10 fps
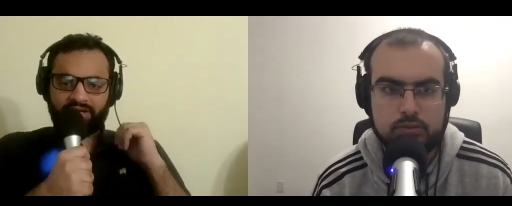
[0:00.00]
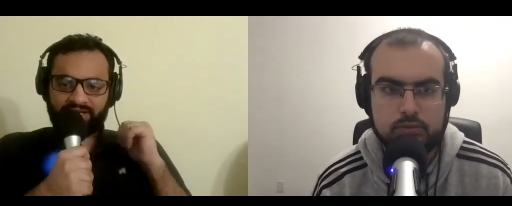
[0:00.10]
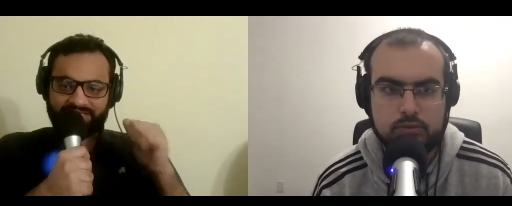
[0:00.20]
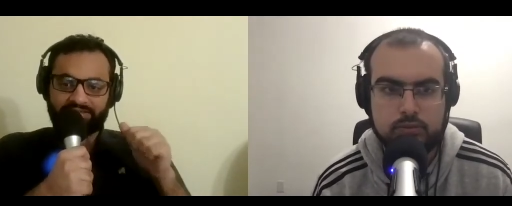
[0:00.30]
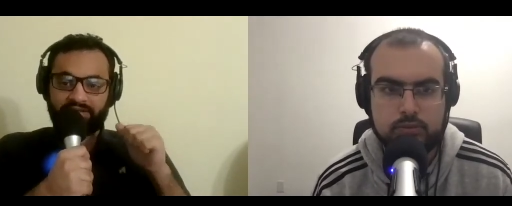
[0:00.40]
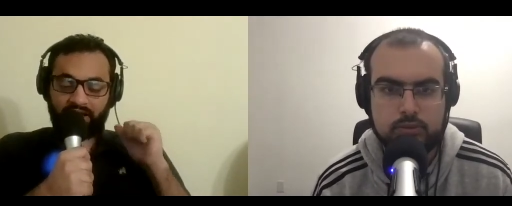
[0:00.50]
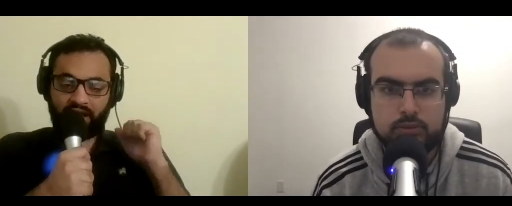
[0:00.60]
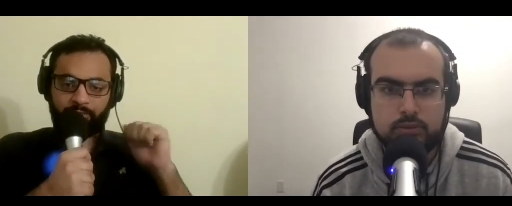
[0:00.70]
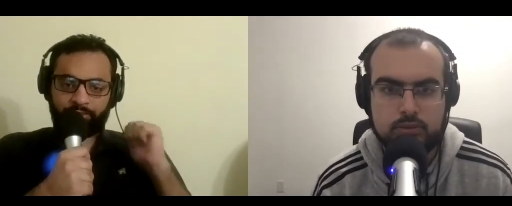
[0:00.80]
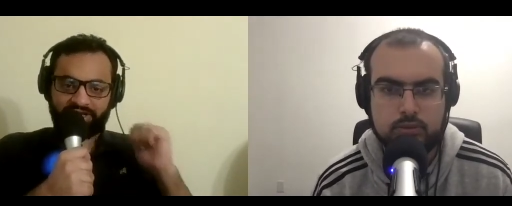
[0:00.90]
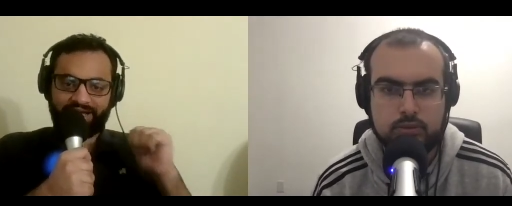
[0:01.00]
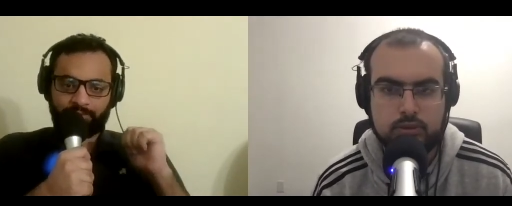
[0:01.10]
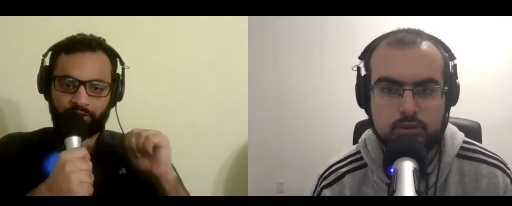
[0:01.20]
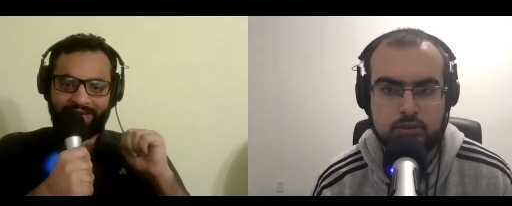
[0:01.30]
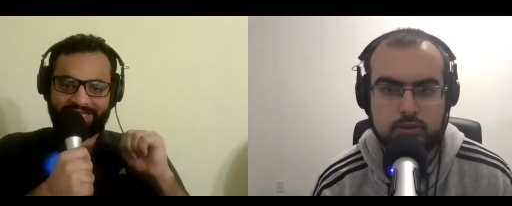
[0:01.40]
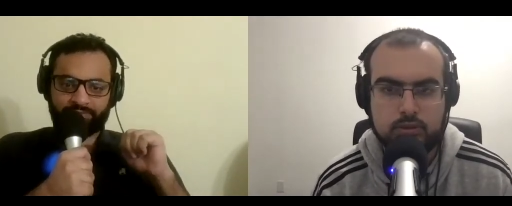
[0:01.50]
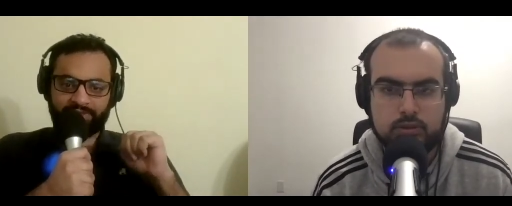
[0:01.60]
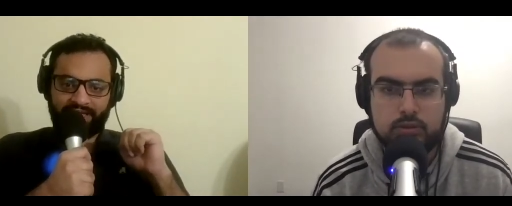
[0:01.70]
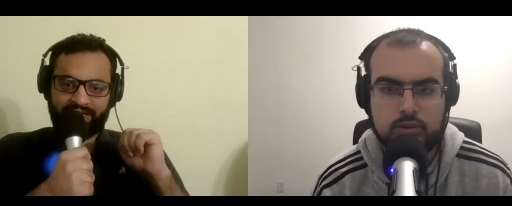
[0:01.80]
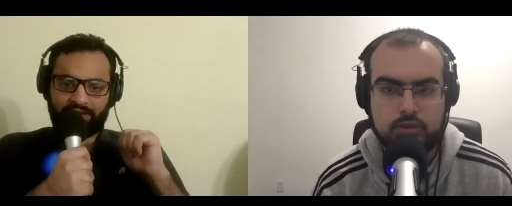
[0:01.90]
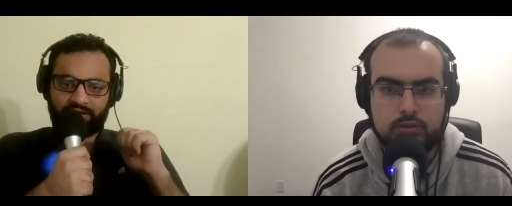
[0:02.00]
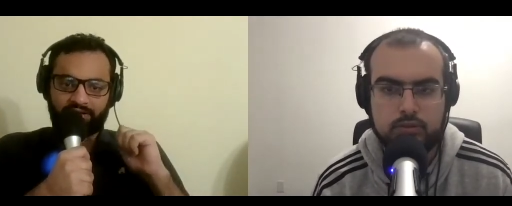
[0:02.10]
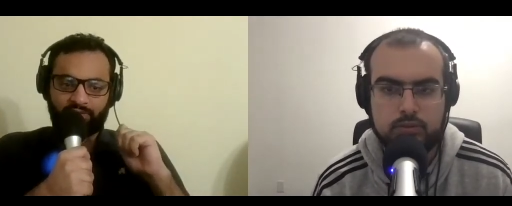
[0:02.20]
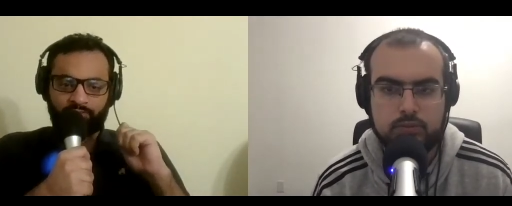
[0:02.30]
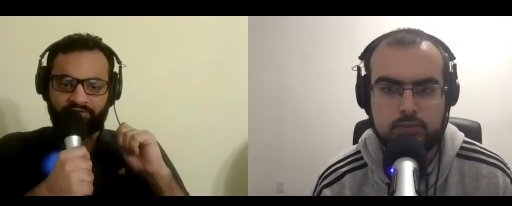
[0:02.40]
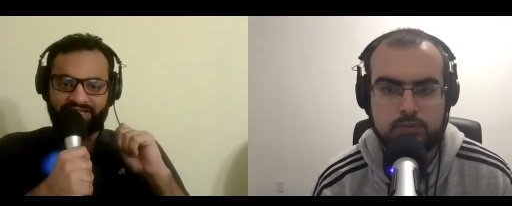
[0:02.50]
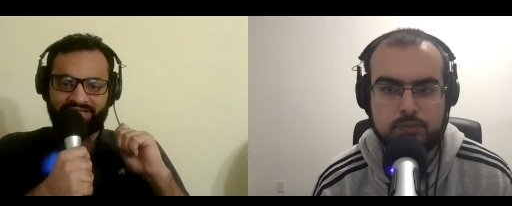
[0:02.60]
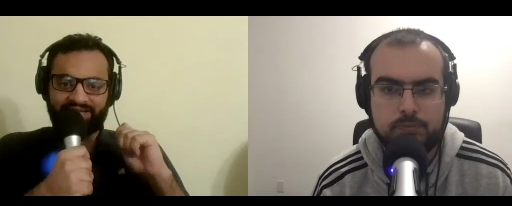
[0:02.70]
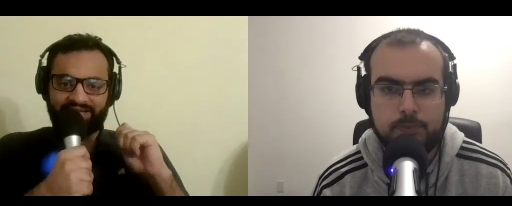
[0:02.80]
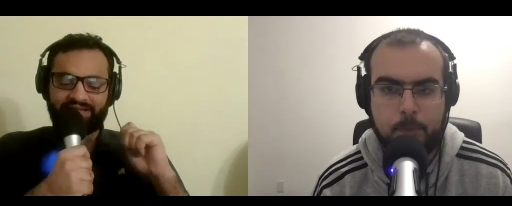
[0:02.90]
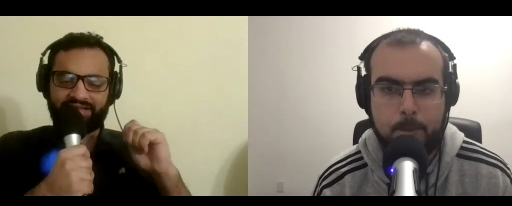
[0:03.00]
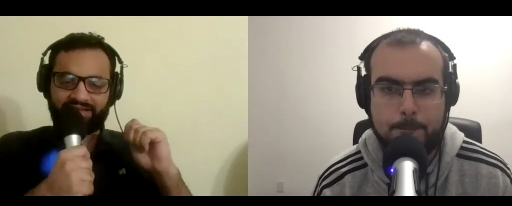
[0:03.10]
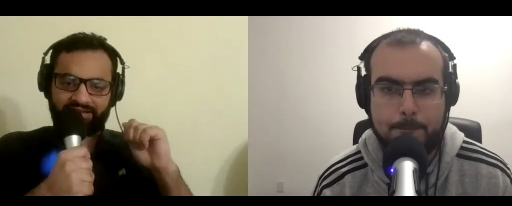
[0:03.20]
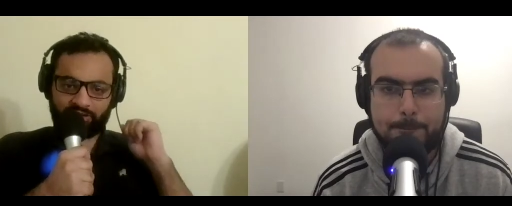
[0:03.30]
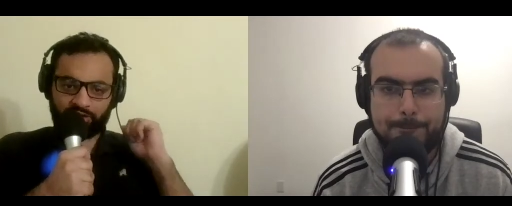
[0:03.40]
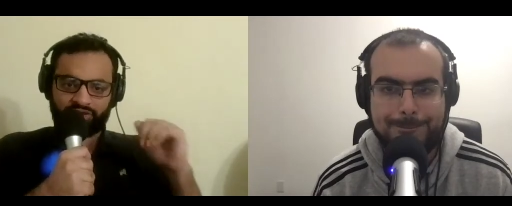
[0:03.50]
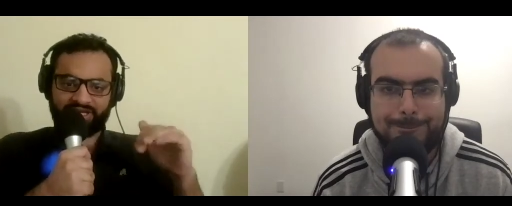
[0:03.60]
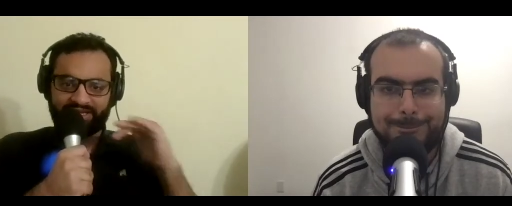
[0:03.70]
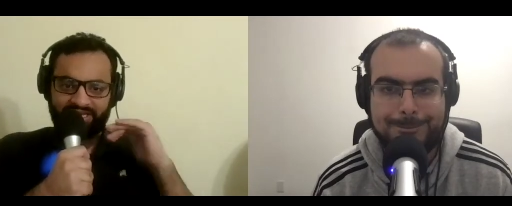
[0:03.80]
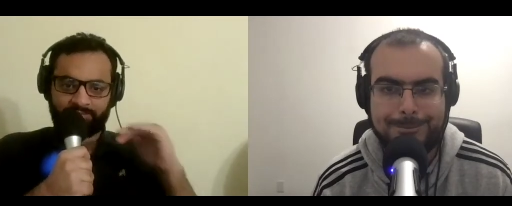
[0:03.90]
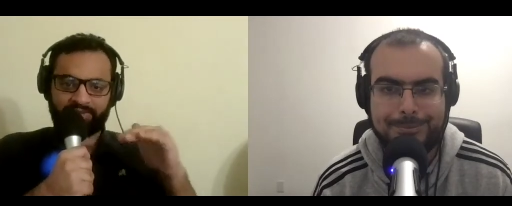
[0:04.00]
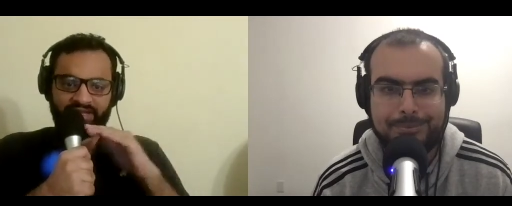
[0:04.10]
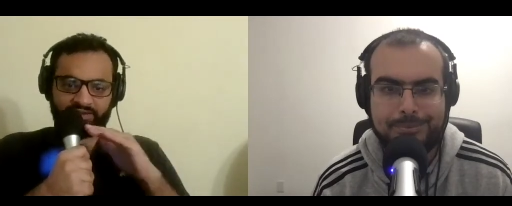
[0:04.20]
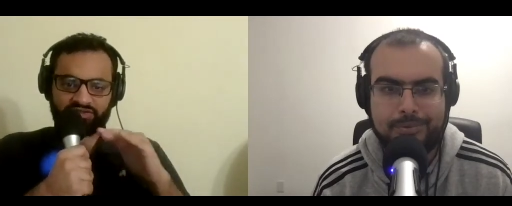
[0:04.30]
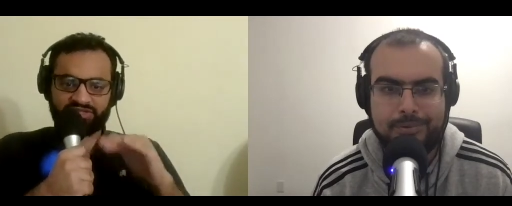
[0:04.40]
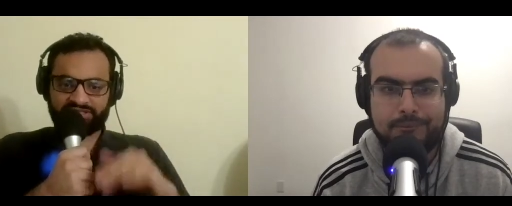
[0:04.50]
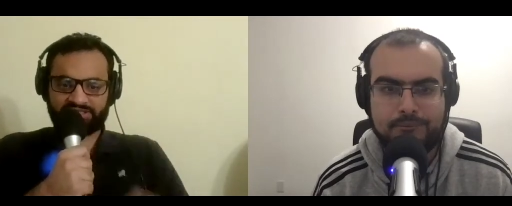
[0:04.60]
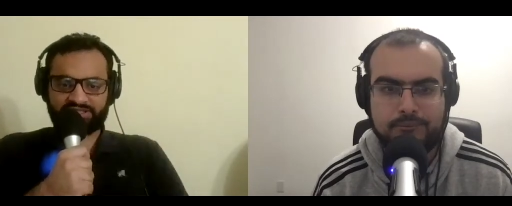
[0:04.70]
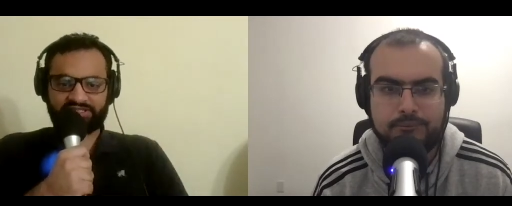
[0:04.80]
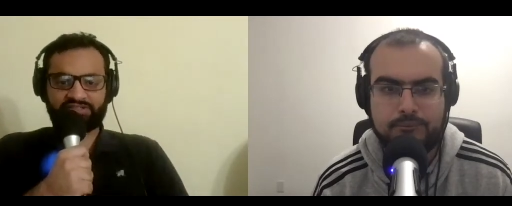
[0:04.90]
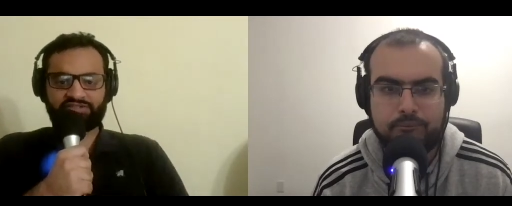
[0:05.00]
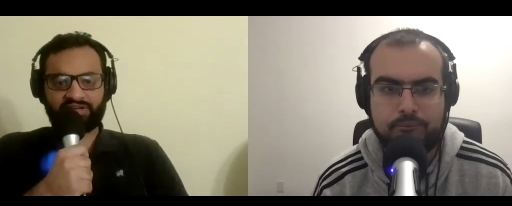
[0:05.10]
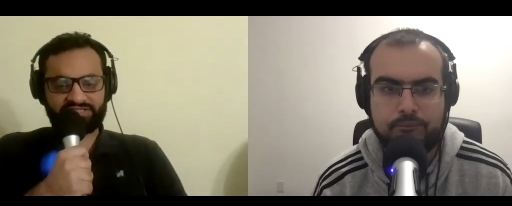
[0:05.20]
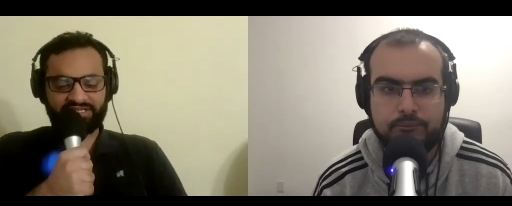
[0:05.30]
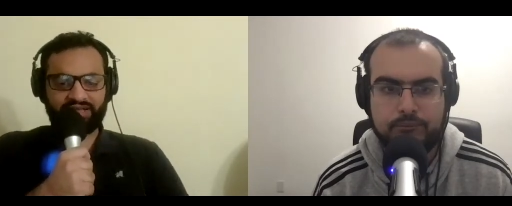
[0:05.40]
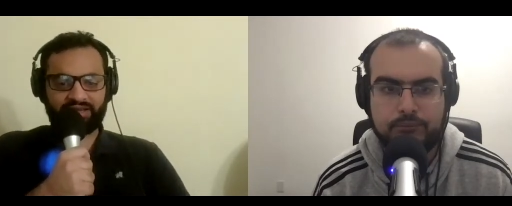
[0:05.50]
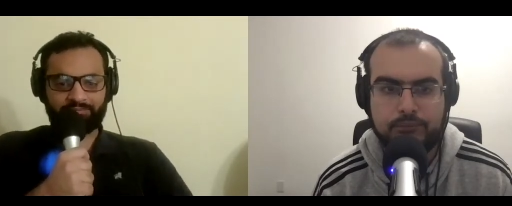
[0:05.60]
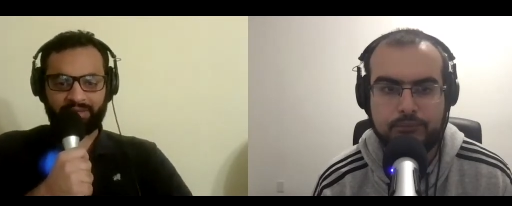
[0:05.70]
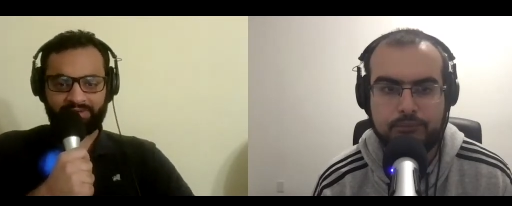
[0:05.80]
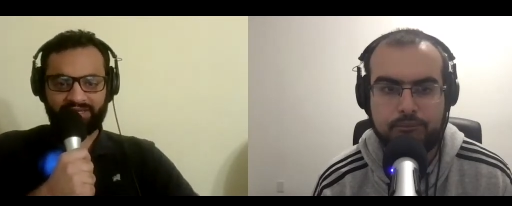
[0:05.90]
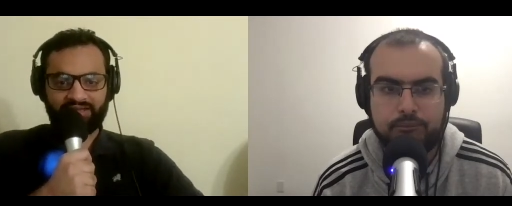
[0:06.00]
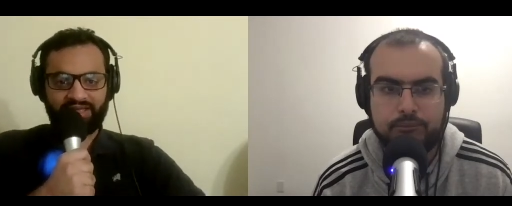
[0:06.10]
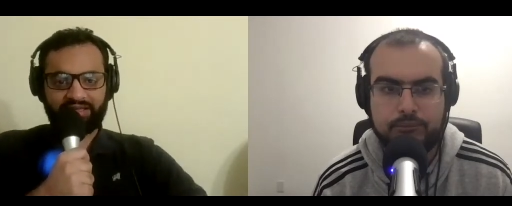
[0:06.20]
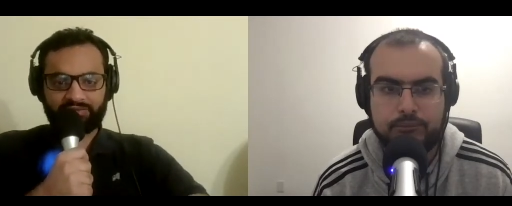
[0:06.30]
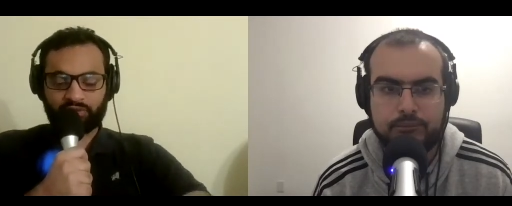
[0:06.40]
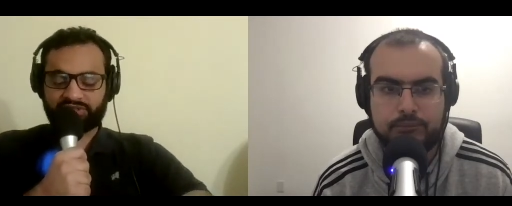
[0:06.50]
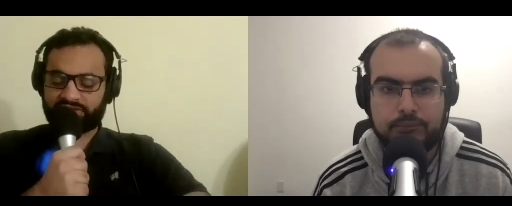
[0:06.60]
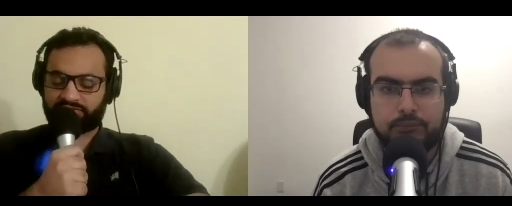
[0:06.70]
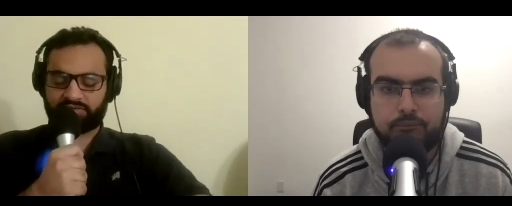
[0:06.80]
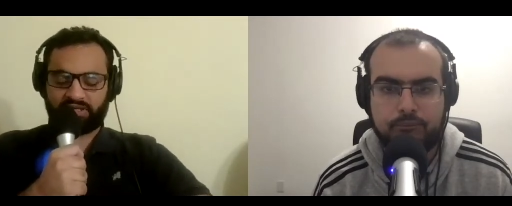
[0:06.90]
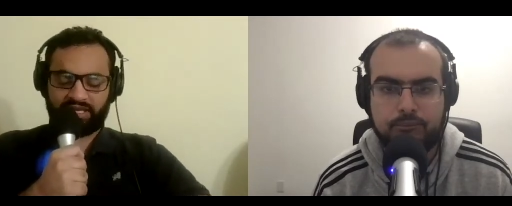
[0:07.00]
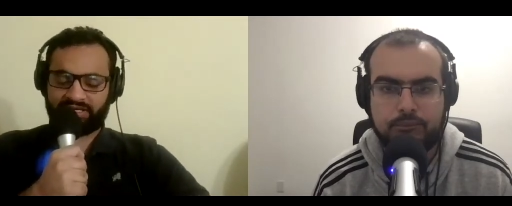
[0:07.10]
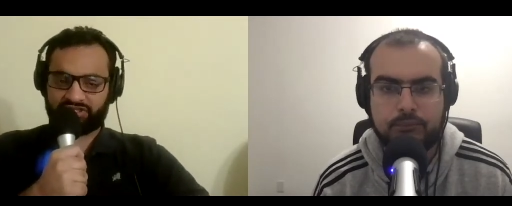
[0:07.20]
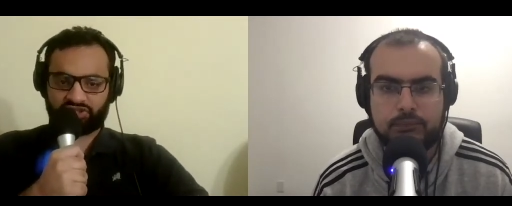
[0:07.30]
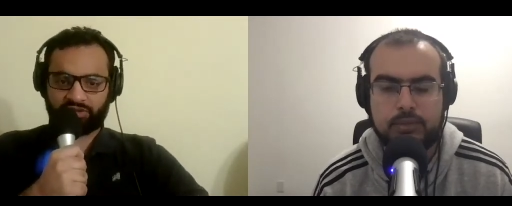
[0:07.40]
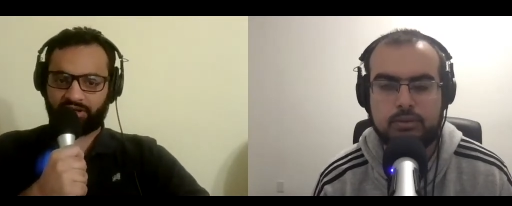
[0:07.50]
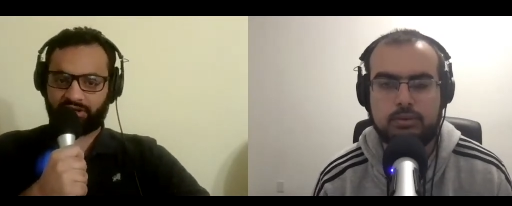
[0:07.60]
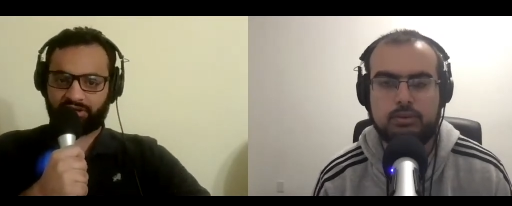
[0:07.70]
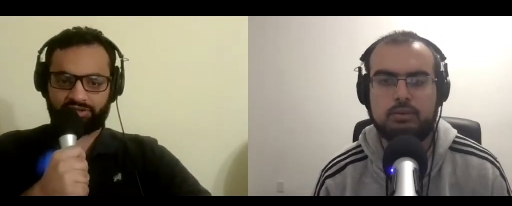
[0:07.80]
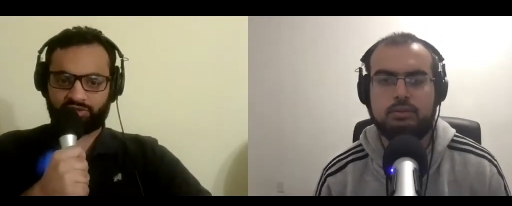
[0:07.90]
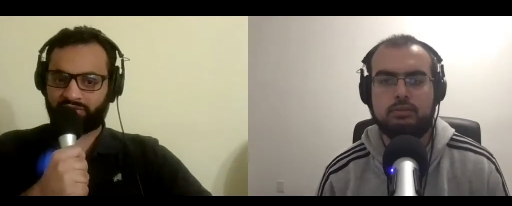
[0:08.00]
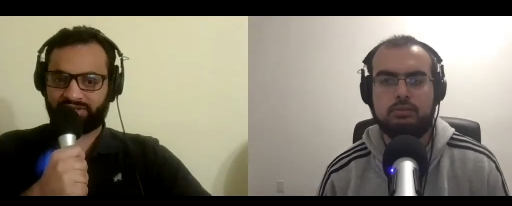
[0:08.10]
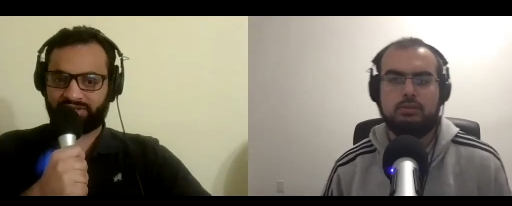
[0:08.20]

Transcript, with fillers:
Speaker 1: decent, are pretty damn good batsmen, and uh, hopefully they they you know they can keep getting those consistent runs and, and maybe those English uh, two three